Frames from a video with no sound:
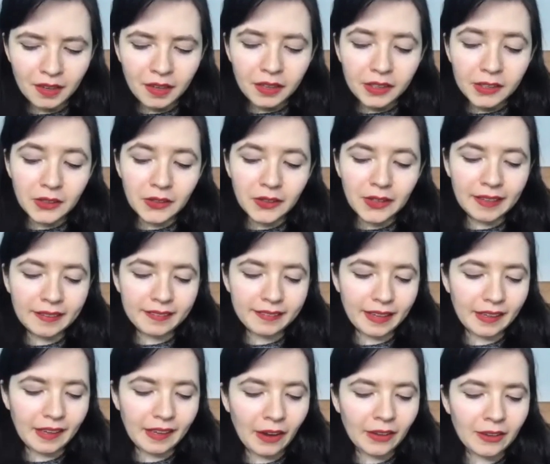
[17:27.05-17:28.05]
Julian
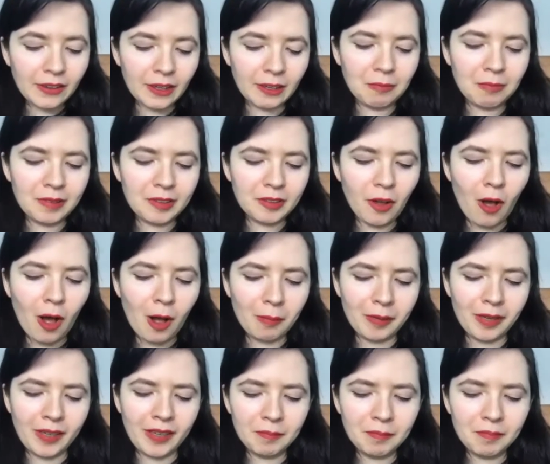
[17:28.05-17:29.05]
said London was
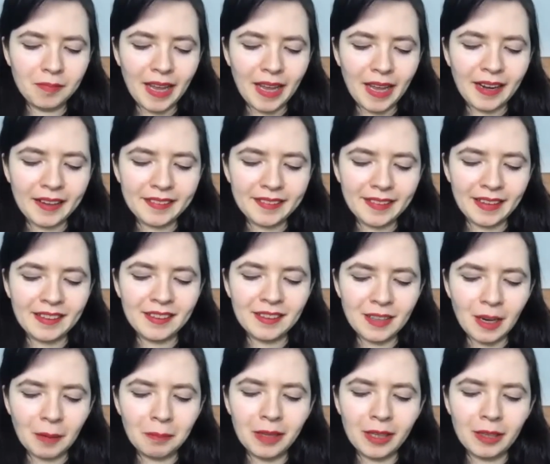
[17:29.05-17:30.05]
calmer, and I said
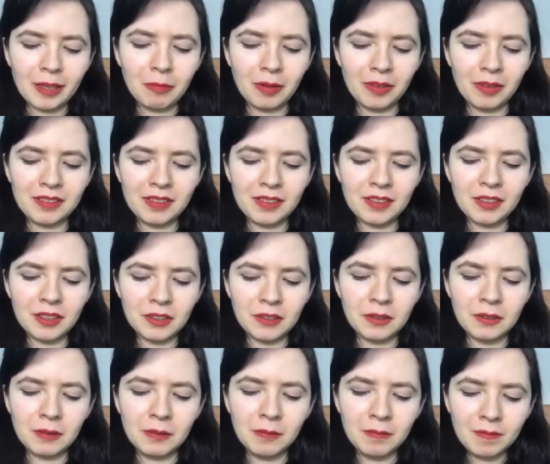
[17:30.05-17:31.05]
Dublin was
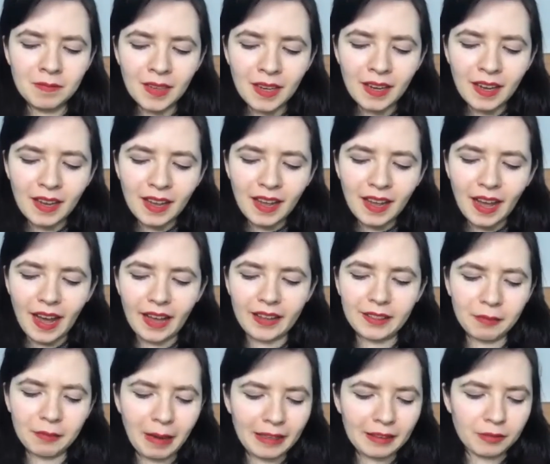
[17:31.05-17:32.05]
too. At
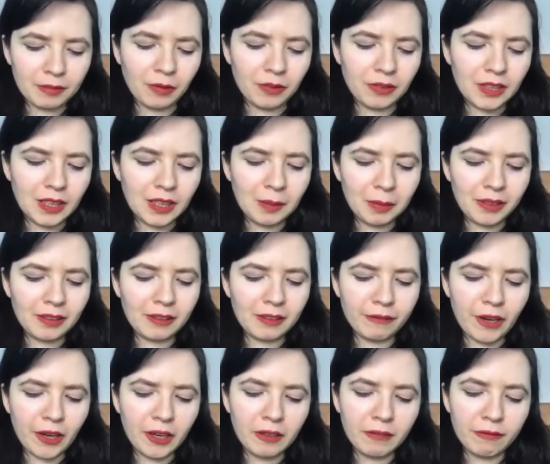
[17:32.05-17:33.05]
the restaurant, he put his
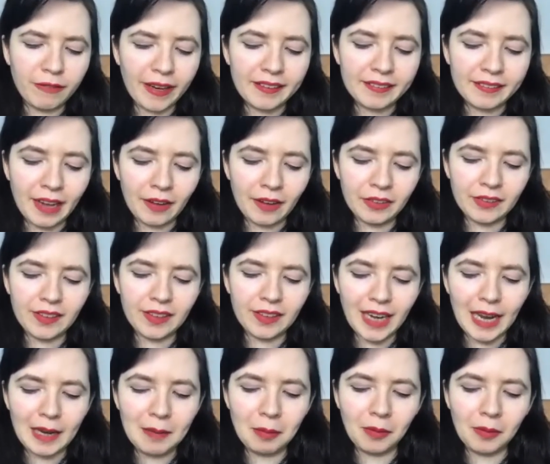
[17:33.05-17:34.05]
phone face down on the
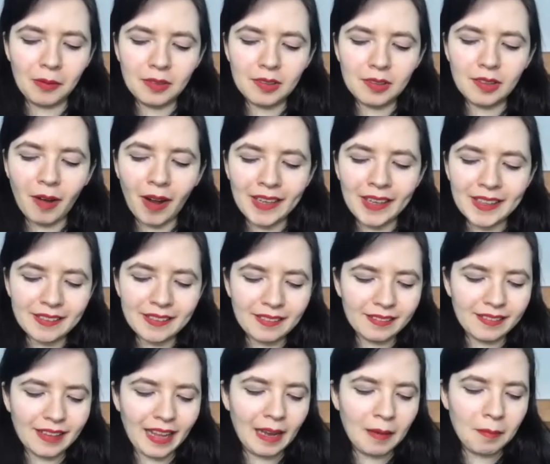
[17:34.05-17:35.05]
table, so I did the
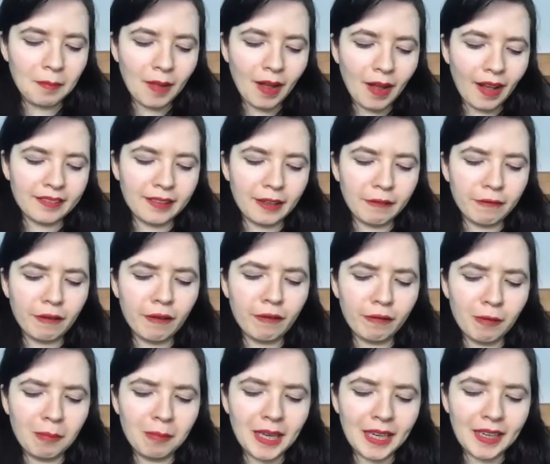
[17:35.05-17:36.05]
same, as if
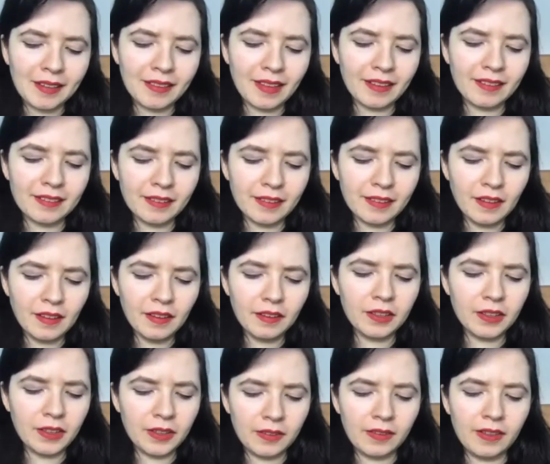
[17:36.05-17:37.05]
for me, this
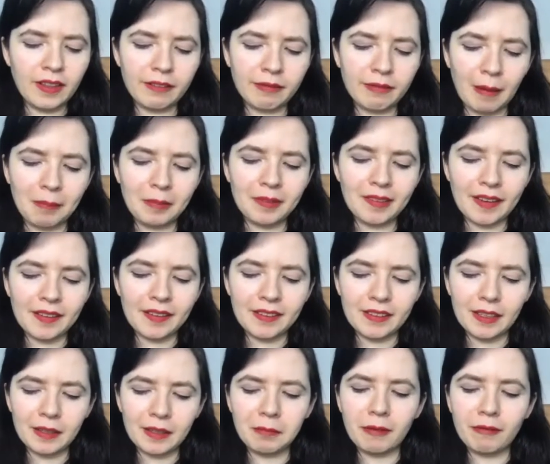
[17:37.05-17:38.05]
too, this represented
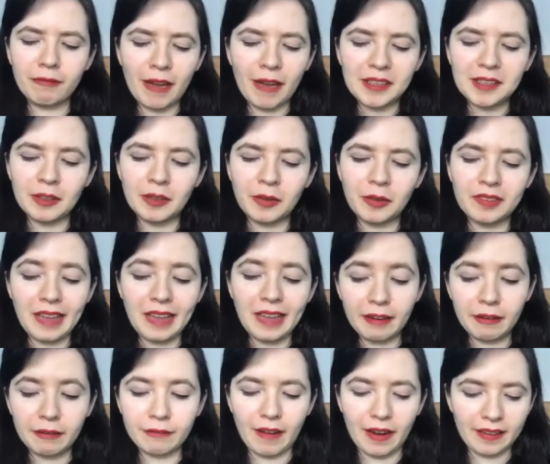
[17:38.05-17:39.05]
a professional
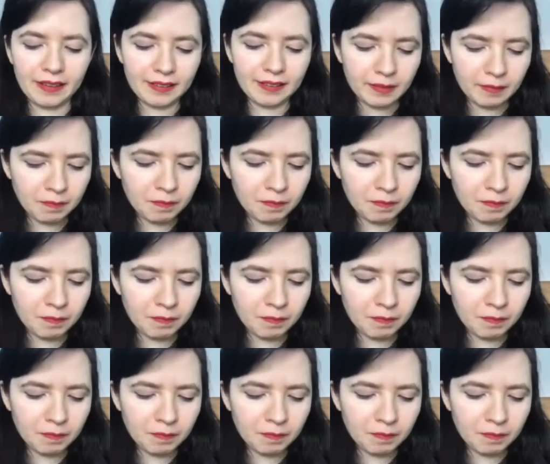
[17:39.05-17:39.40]
sacrifice.